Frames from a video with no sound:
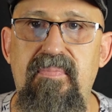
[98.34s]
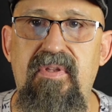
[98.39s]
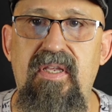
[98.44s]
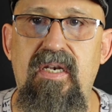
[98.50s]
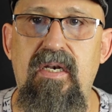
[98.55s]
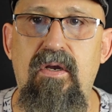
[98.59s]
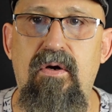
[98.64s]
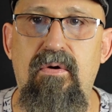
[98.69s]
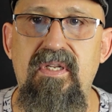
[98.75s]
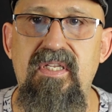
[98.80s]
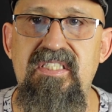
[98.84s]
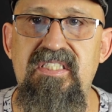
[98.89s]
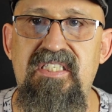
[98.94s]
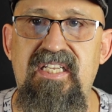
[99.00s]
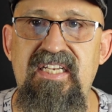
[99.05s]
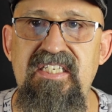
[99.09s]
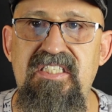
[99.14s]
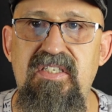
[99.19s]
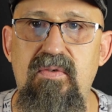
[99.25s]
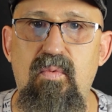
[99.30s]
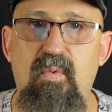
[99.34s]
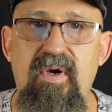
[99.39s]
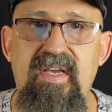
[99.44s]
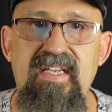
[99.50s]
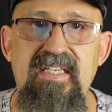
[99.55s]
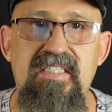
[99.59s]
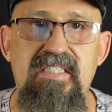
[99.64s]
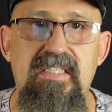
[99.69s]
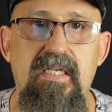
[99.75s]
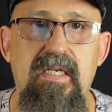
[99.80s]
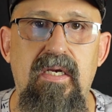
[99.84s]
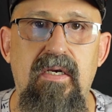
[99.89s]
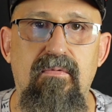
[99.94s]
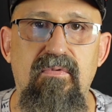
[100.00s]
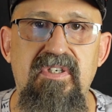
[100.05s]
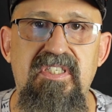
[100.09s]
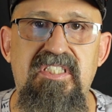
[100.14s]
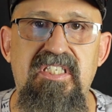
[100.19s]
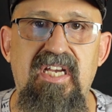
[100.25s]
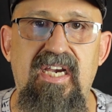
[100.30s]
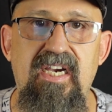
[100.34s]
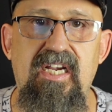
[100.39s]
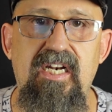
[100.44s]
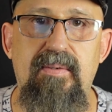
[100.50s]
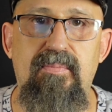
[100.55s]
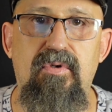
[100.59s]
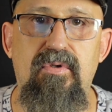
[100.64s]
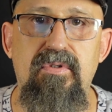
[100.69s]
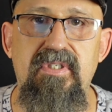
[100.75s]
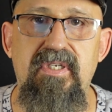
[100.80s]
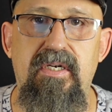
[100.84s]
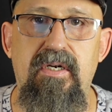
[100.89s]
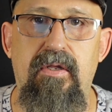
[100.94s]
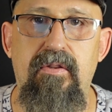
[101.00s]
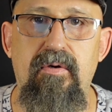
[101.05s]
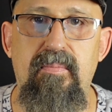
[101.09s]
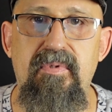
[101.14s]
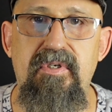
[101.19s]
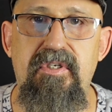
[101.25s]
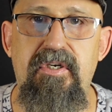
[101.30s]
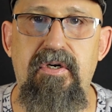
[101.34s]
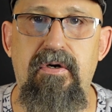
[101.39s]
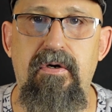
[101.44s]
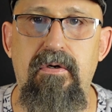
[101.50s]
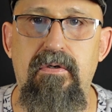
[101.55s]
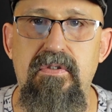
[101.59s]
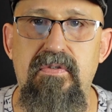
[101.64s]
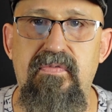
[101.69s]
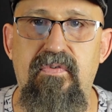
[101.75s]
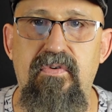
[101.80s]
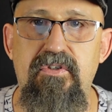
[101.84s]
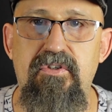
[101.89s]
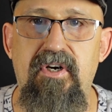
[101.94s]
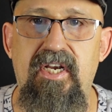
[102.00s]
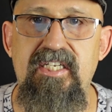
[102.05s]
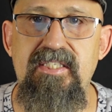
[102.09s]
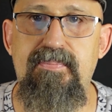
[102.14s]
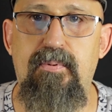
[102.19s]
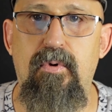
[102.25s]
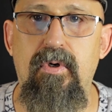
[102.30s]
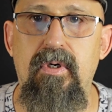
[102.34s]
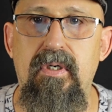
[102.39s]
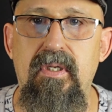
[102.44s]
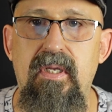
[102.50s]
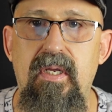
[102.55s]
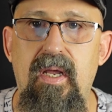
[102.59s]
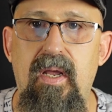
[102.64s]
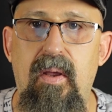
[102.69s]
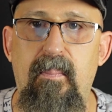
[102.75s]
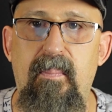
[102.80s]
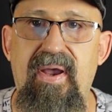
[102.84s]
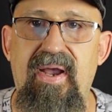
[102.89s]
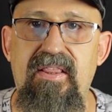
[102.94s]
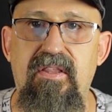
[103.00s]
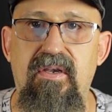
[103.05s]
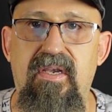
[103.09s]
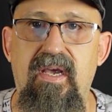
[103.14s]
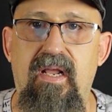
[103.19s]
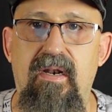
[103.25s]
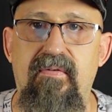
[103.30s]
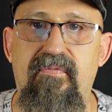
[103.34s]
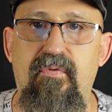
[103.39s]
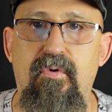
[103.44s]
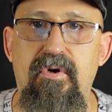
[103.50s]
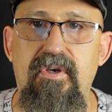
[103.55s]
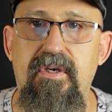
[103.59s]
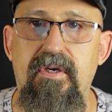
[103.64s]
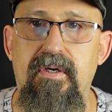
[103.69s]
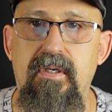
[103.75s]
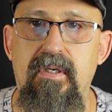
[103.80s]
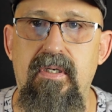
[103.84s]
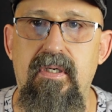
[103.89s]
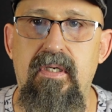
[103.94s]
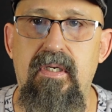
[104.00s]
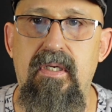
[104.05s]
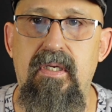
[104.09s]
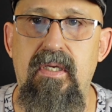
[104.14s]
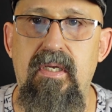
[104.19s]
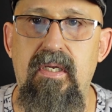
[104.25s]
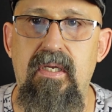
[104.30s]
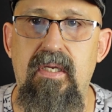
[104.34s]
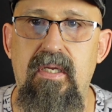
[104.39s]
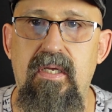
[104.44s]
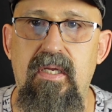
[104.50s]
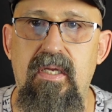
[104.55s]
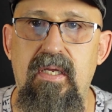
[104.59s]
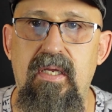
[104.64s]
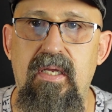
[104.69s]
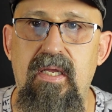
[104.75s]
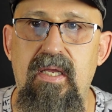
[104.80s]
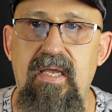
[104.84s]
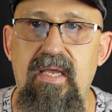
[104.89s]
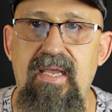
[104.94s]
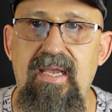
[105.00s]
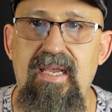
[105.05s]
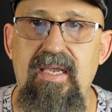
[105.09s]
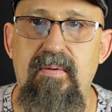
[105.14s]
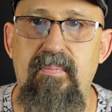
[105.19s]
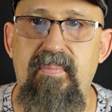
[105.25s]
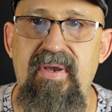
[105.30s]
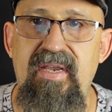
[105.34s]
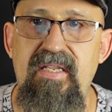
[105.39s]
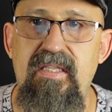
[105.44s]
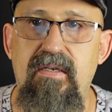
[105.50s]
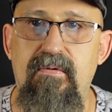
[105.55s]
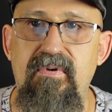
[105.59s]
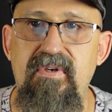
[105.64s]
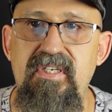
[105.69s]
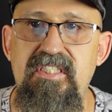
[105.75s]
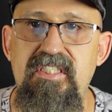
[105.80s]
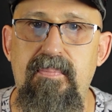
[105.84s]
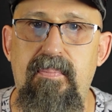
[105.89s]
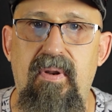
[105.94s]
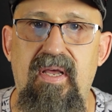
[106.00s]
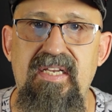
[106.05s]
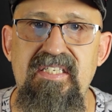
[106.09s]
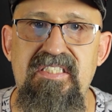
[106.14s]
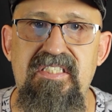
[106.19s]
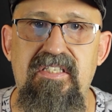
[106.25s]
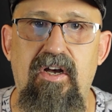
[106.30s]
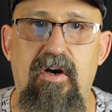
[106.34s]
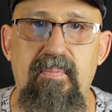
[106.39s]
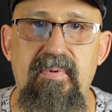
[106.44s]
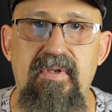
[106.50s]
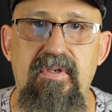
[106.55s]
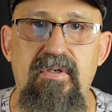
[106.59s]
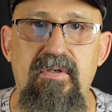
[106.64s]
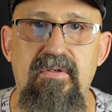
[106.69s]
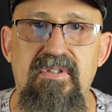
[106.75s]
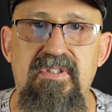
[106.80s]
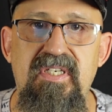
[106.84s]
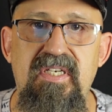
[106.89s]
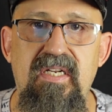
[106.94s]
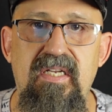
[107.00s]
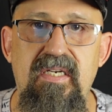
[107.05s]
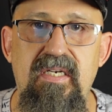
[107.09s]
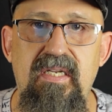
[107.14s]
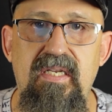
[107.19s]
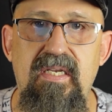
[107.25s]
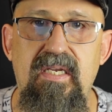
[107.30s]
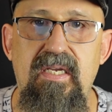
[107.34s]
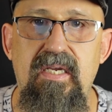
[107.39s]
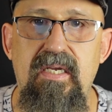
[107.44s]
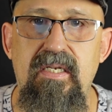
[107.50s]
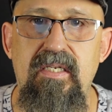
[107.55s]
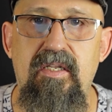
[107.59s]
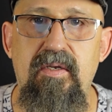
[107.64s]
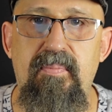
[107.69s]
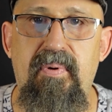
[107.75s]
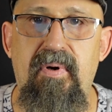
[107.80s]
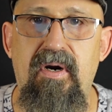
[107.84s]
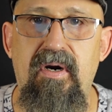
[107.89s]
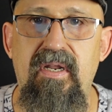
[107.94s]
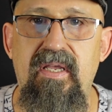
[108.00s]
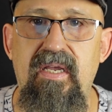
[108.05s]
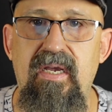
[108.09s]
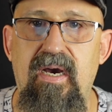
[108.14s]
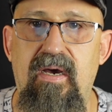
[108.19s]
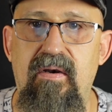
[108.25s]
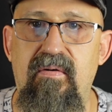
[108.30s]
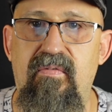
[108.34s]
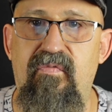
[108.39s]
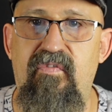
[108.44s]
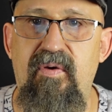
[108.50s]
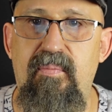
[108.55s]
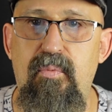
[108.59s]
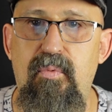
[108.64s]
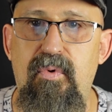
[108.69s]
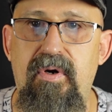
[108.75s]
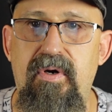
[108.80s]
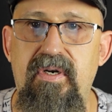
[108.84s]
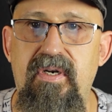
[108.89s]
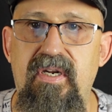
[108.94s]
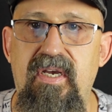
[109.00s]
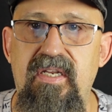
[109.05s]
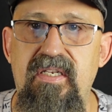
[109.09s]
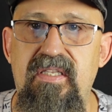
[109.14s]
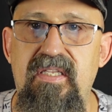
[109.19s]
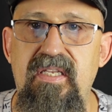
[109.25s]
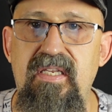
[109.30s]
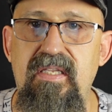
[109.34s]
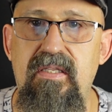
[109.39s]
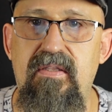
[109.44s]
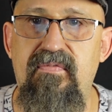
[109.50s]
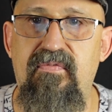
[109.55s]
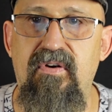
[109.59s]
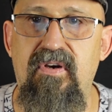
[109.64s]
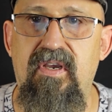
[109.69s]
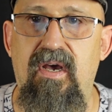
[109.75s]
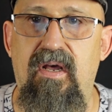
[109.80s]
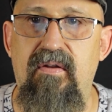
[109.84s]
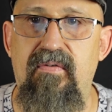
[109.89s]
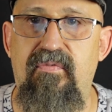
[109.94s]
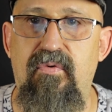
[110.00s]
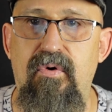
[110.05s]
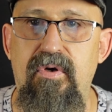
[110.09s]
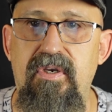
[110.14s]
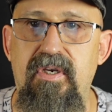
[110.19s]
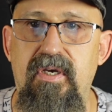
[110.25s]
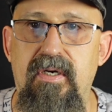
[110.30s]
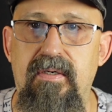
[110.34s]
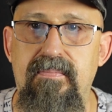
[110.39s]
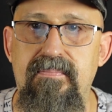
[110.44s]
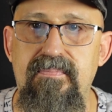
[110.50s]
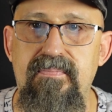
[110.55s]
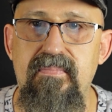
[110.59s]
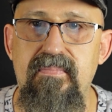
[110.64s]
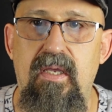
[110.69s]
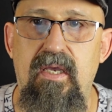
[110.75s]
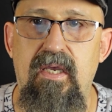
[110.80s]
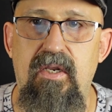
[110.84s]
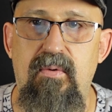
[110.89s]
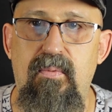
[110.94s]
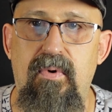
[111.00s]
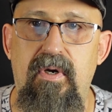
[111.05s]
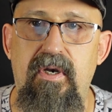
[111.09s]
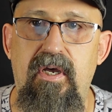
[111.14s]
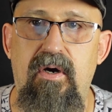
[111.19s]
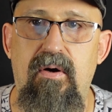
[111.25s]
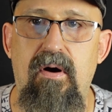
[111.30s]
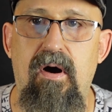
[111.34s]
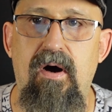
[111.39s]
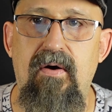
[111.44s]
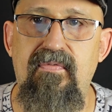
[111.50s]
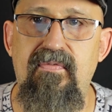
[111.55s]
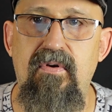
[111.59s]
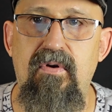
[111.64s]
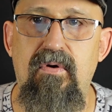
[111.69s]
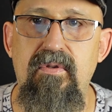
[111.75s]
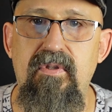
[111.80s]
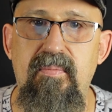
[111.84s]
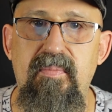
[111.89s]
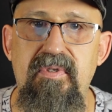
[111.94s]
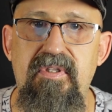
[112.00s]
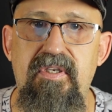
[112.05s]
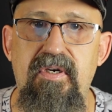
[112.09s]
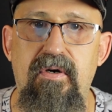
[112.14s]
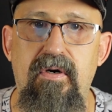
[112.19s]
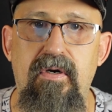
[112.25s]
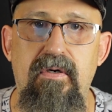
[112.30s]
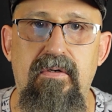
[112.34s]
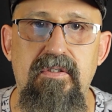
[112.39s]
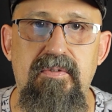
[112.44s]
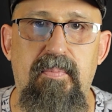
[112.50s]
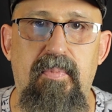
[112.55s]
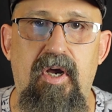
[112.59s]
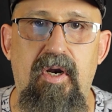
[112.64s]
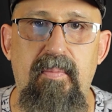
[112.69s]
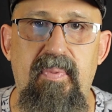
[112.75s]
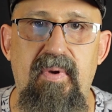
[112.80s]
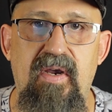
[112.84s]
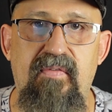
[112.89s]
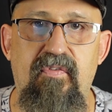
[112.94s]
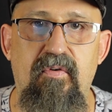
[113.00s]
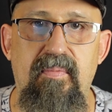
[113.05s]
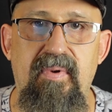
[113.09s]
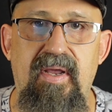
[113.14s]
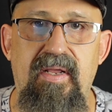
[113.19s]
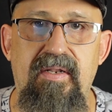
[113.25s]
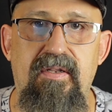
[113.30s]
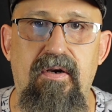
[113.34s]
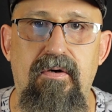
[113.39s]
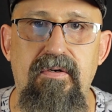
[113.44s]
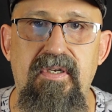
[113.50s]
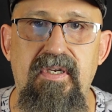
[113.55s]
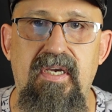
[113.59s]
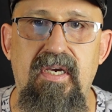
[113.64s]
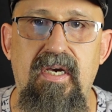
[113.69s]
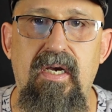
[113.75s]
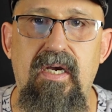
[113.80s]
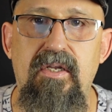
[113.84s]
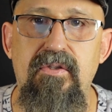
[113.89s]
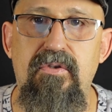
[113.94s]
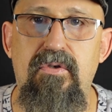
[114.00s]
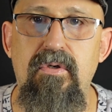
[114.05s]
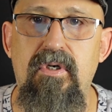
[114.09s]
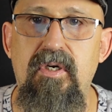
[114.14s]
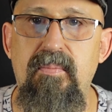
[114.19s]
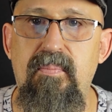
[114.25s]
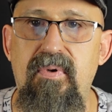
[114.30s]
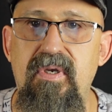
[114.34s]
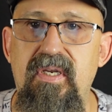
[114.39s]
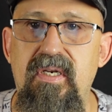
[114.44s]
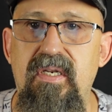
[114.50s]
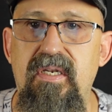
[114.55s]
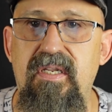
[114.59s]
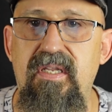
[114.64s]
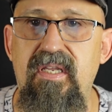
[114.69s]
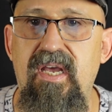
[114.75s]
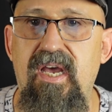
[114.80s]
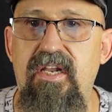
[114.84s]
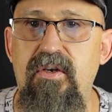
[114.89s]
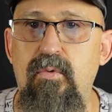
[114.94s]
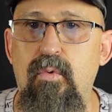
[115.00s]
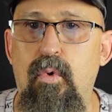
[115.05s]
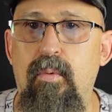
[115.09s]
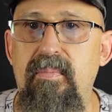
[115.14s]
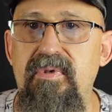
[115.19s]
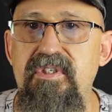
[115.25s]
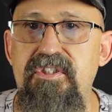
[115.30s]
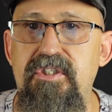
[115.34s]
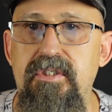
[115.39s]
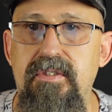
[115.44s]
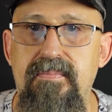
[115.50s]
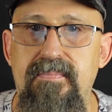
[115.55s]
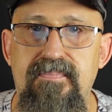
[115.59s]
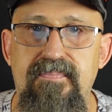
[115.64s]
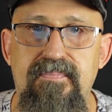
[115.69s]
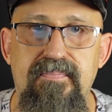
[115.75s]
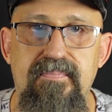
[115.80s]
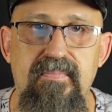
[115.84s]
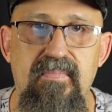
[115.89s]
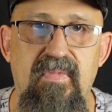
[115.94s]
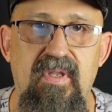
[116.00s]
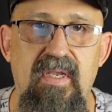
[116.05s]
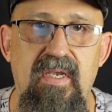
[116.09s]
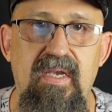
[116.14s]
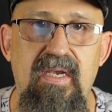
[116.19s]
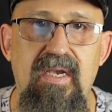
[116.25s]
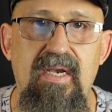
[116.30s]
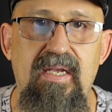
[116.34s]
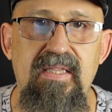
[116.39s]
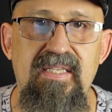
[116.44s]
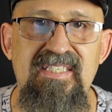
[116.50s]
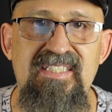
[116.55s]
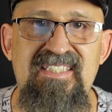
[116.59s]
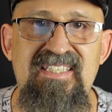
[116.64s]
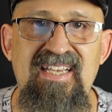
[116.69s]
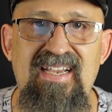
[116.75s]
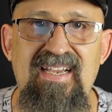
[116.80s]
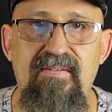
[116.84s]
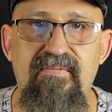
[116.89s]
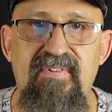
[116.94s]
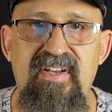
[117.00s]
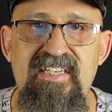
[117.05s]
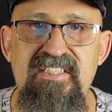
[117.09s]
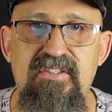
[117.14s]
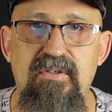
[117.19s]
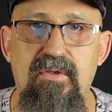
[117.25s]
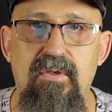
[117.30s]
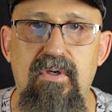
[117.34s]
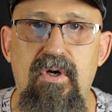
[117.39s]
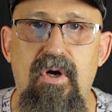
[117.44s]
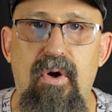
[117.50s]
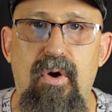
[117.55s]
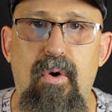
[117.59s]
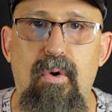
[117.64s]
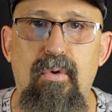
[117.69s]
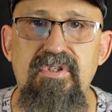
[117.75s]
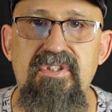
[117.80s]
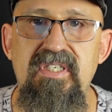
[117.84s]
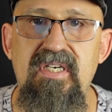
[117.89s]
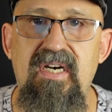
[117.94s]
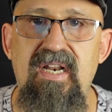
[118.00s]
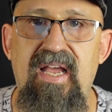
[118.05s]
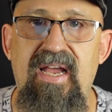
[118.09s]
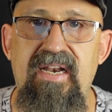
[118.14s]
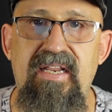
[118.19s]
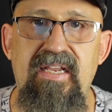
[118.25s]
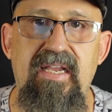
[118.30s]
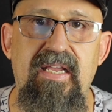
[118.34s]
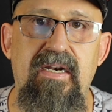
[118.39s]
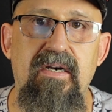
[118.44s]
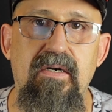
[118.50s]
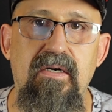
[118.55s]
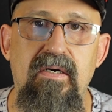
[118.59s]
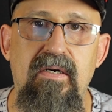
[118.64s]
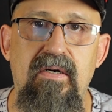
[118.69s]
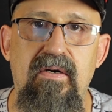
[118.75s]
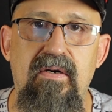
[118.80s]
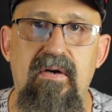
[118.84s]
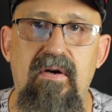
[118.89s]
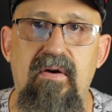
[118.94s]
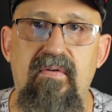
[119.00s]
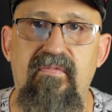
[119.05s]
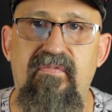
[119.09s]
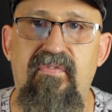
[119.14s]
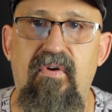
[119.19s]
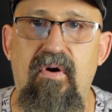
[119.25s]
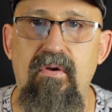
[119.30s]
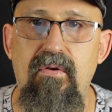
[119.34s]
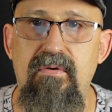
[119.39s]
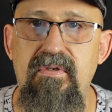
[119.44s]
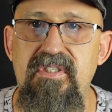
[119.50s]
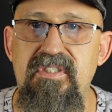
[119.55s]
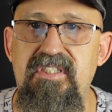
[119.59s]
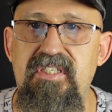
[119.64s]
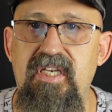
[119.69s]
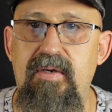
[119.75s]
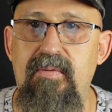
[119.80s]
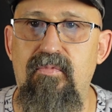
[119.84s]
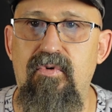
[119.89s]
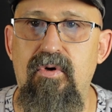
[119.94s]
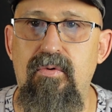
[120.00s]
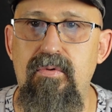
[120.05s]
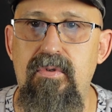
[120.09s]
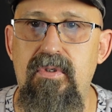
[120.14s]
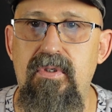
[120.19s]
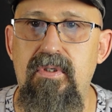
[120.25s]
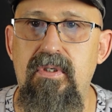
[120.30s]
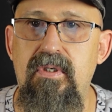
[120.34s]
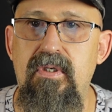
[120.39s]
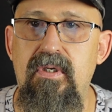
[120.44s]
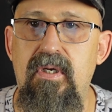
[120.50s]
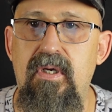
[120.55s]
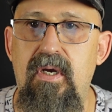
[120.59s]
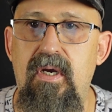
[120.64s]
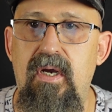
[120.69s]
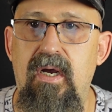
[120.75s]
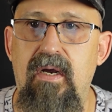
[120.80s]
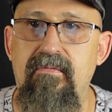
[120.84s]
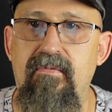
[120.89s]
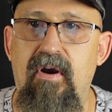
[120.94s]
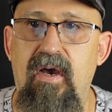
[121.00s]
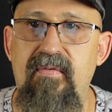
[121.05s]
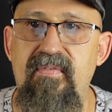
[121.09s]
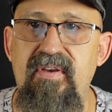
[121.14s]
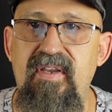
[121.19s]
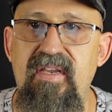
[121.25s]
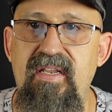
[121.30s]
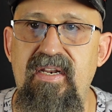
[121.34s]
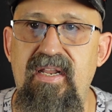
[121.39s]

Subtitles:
then loaded station waste, recyclables, and other materials for transport back to California. It made the resupply stop in New Zealand, departing on February the 19th for California. It will now offload the materials brought back from Antarctica to complete the annual mission. The second vessel, Ocean Gladiator, followed the same route, arriving in